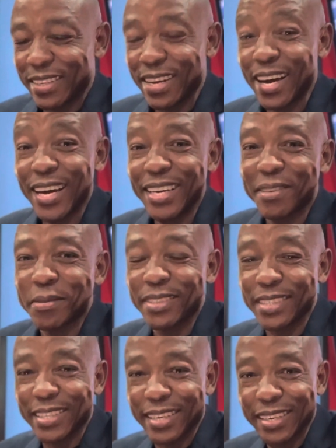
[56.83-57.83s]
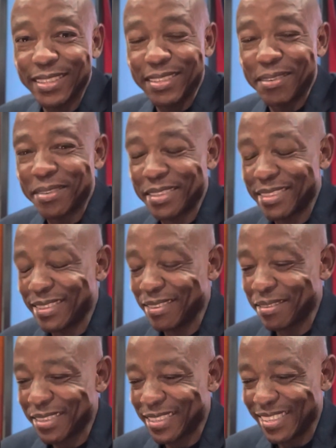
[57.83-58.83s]
It was great.
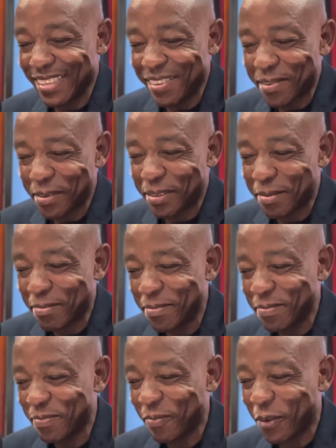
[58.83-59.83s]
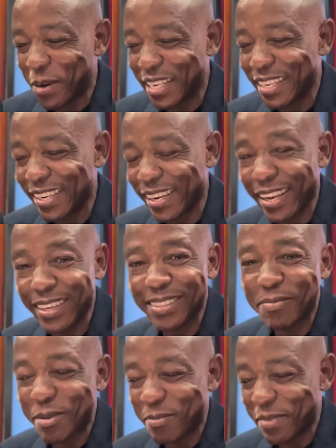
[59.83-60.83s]
It was really awesome. Quite a
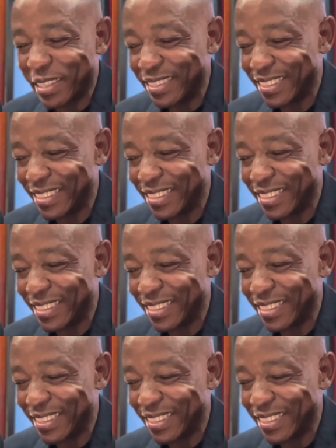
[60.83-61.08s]
relaxed moment.